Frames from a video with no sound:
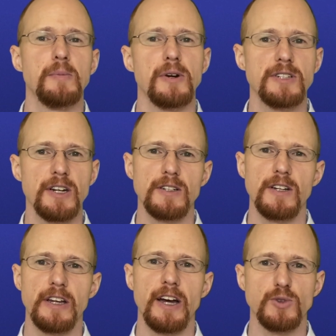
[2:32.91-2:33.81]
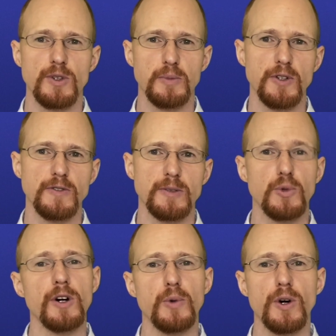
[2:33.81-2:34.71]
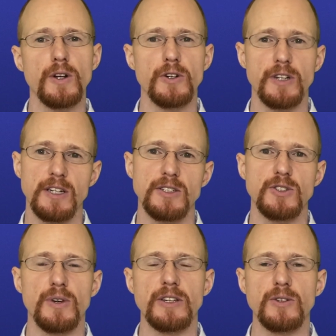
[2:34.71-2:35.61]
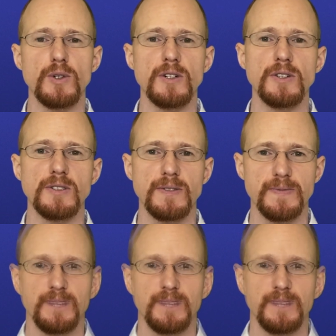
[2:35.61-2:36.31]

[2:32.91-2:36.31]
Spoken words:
particularly as we move to more and more locations around the world.